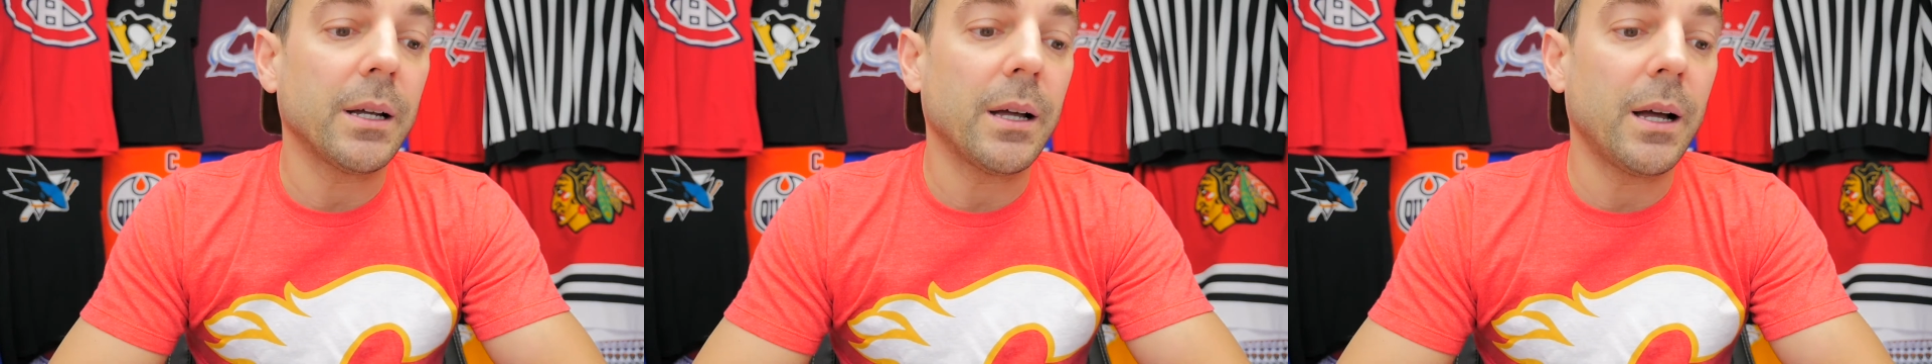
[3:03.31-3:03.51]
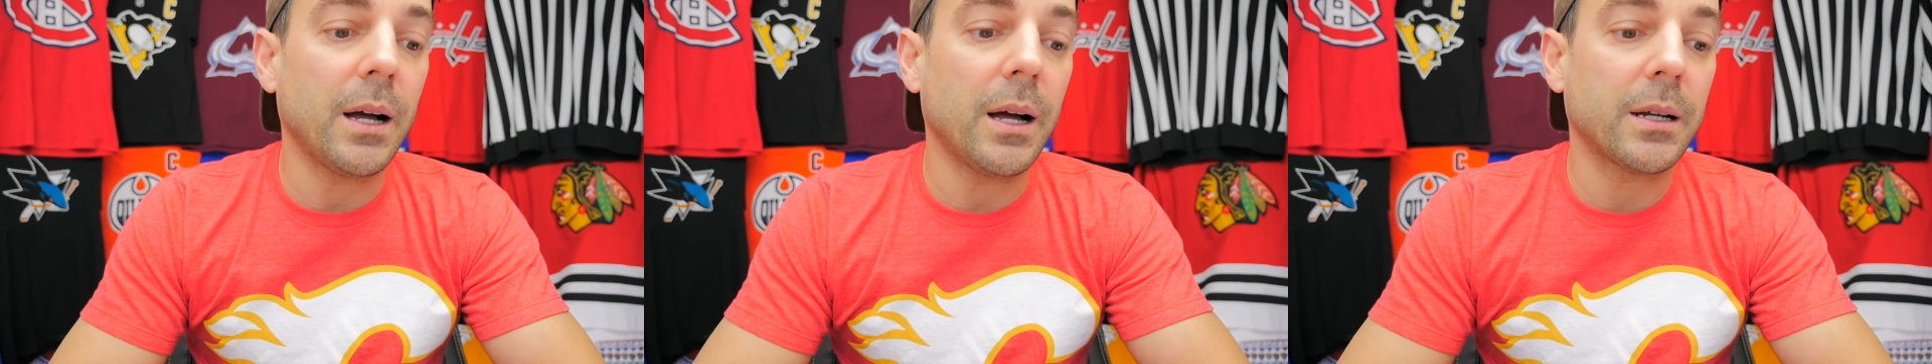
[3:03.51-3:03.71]

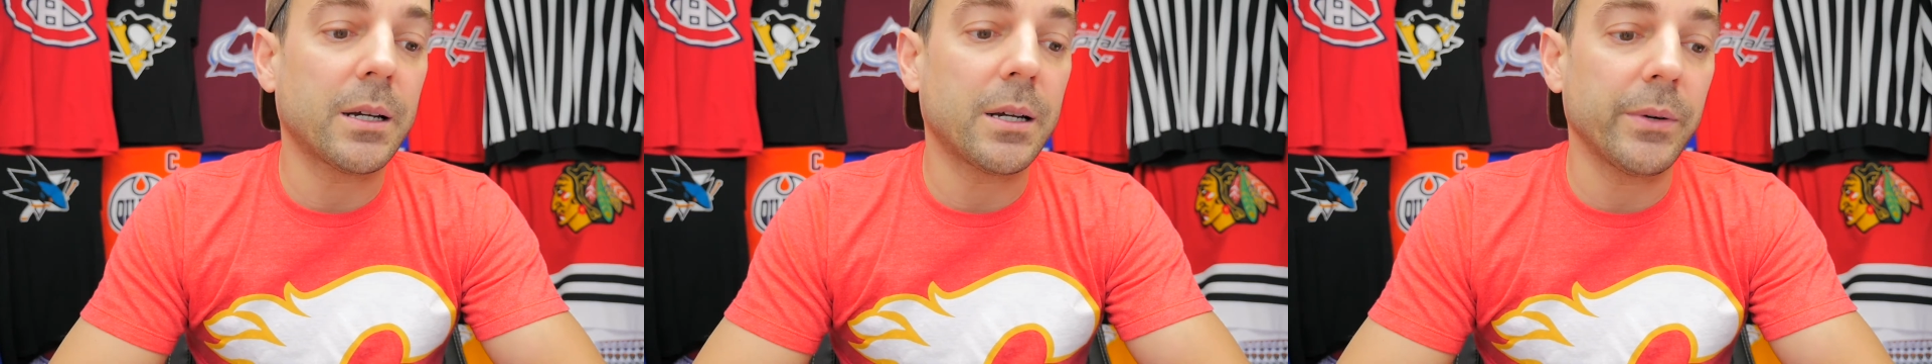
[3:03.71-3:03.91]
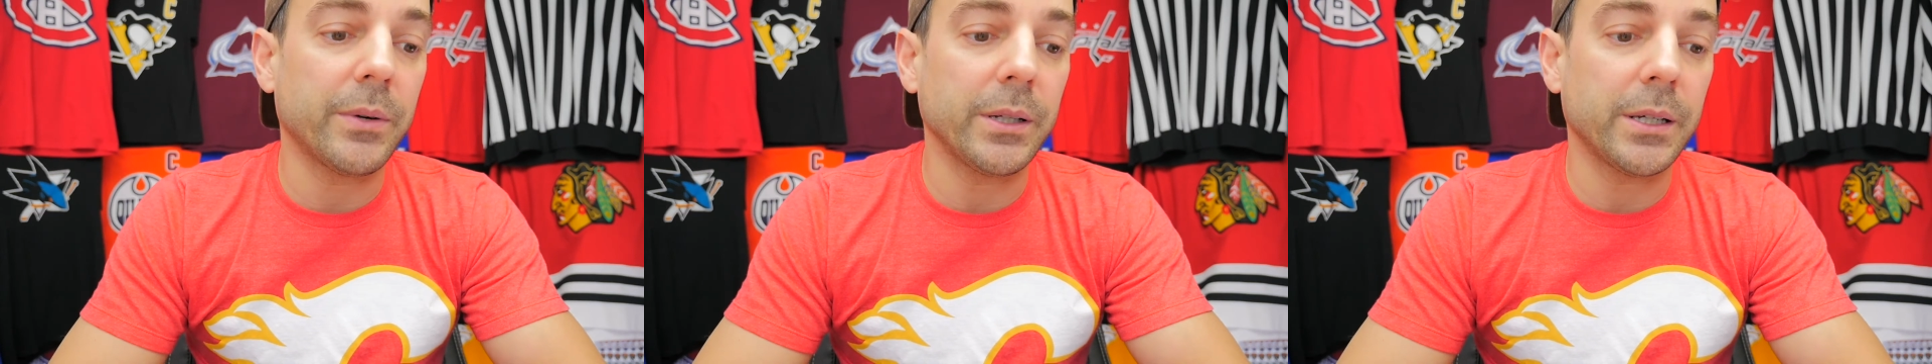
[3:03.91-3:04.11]
Uh,
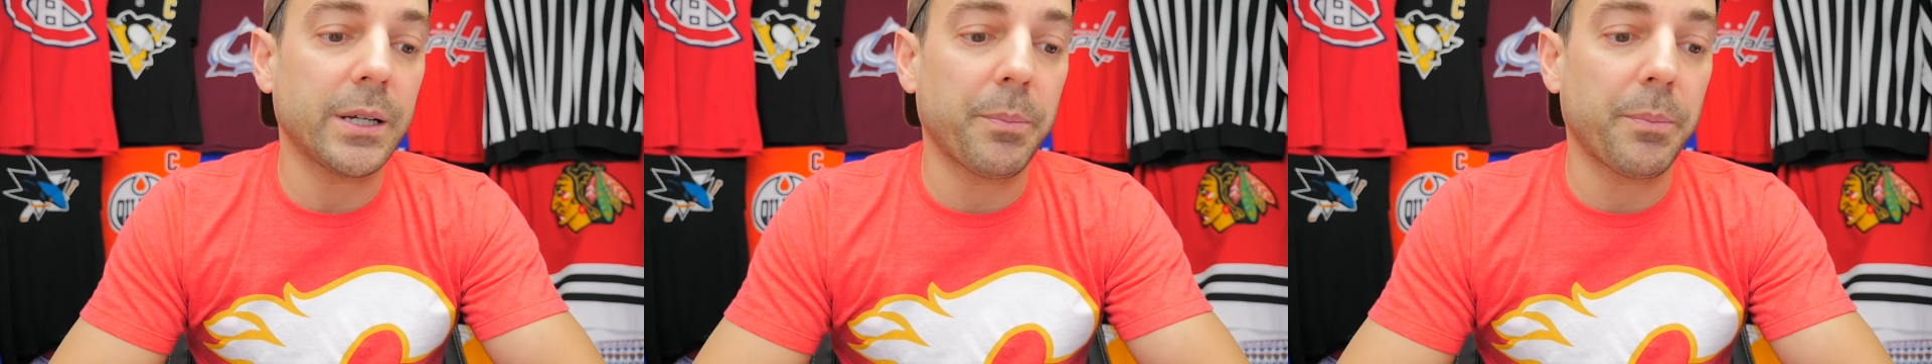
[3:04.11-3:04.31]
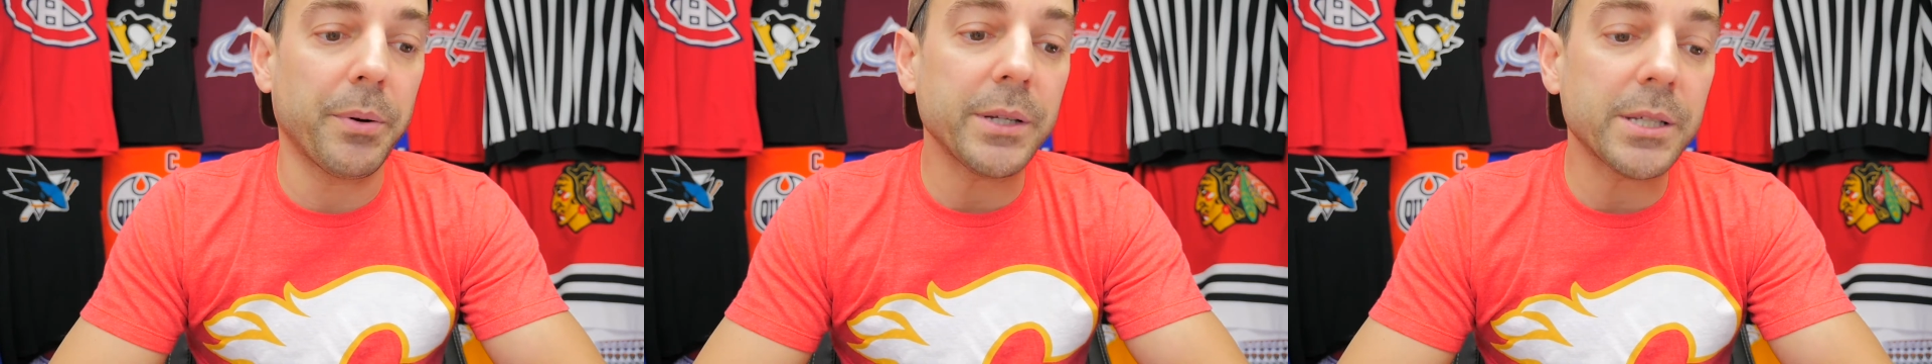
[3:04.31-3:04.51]
Kirill
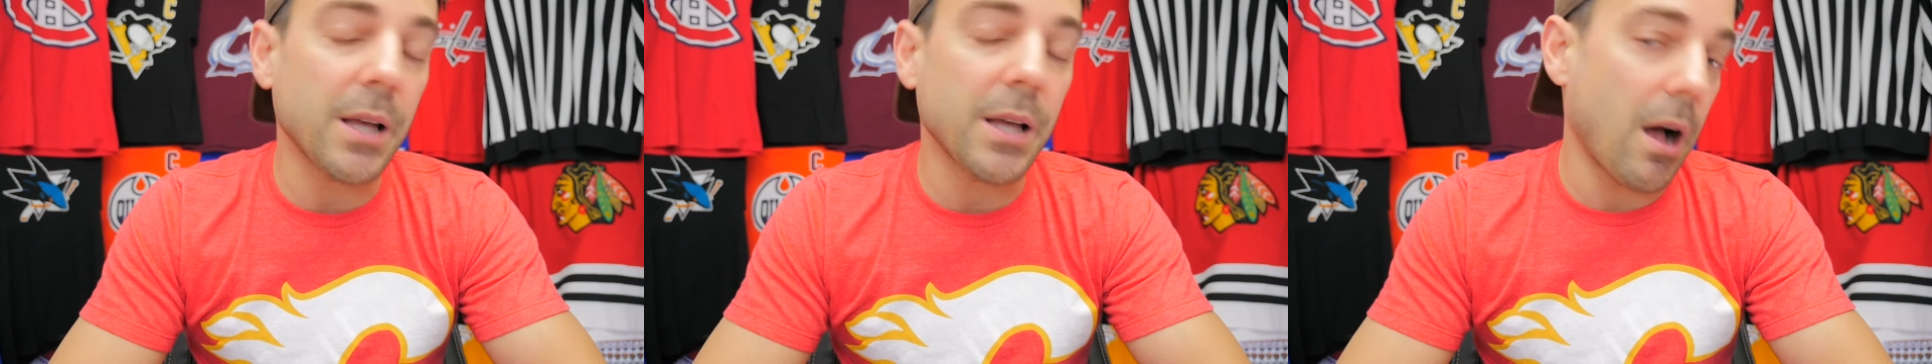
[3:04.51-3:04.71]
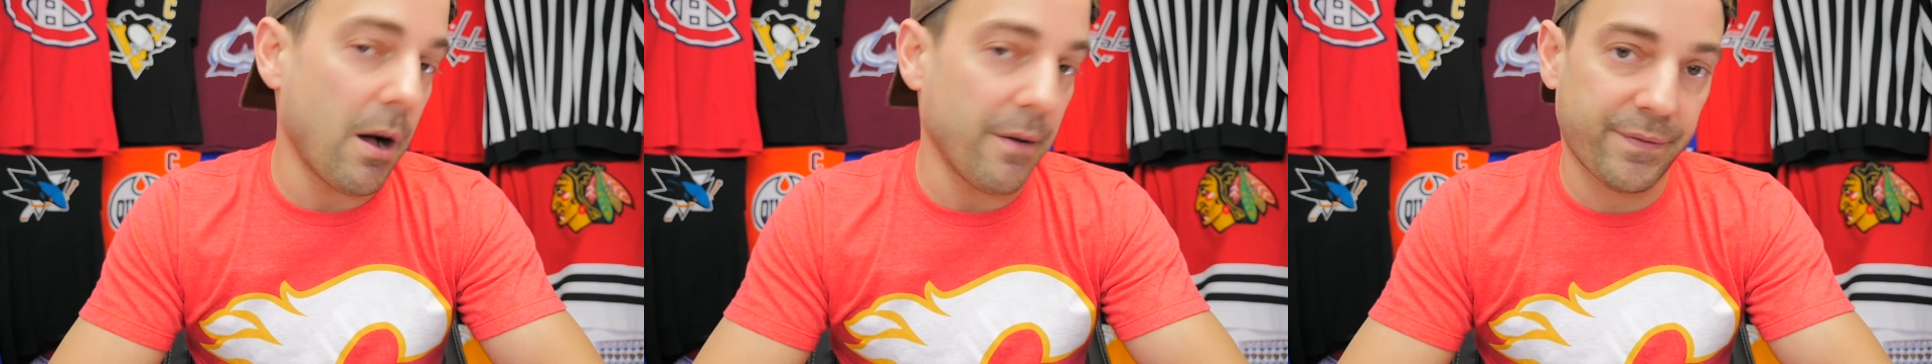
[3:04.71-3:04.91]

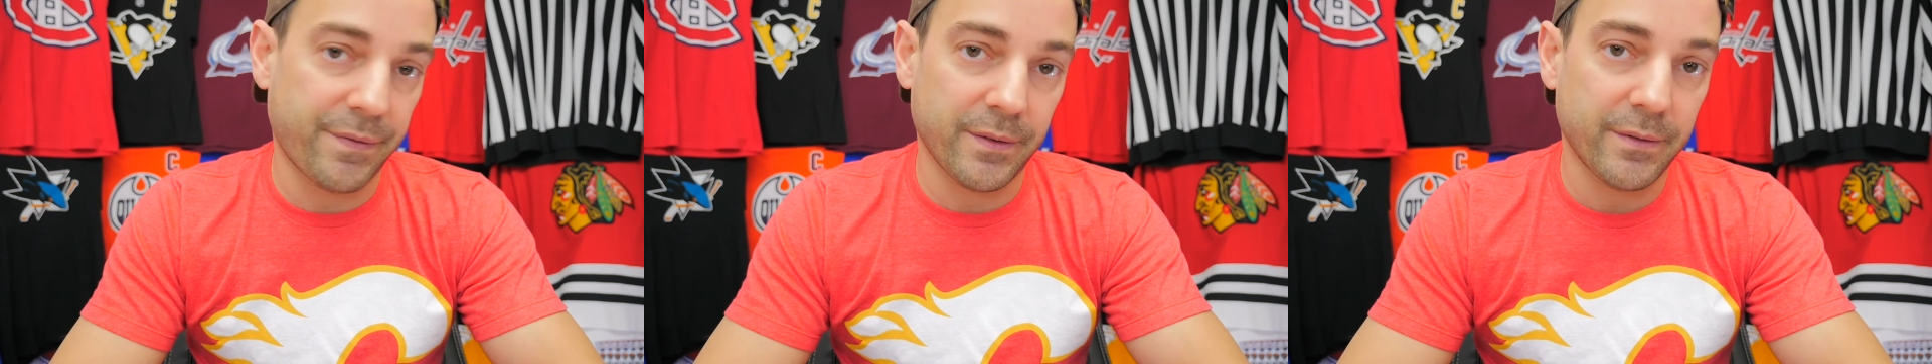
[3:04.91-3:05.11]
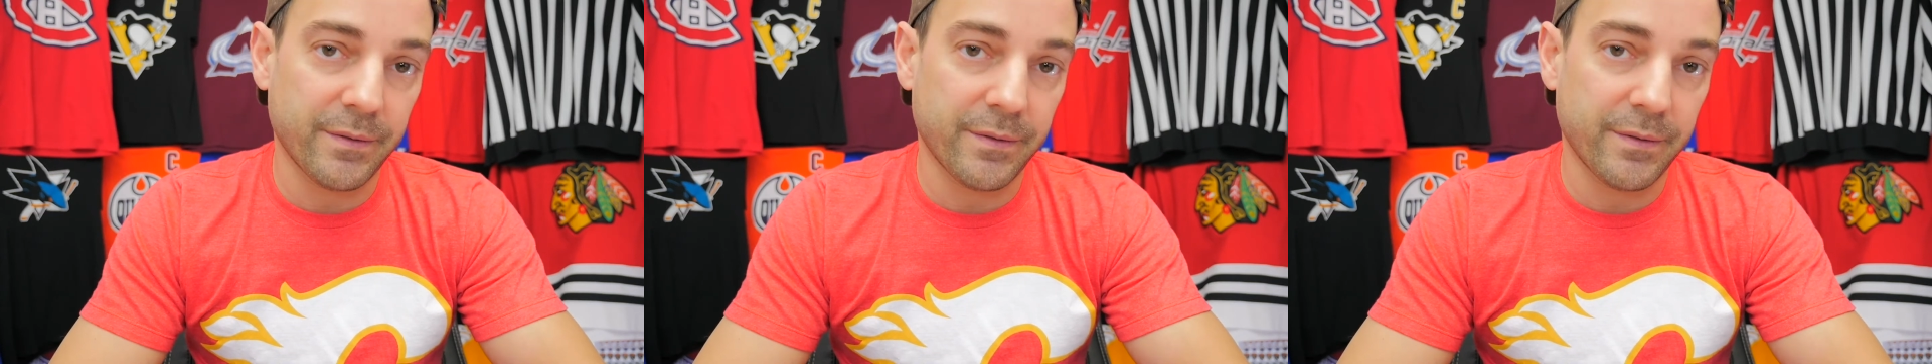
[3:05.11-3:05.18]
Kaprizov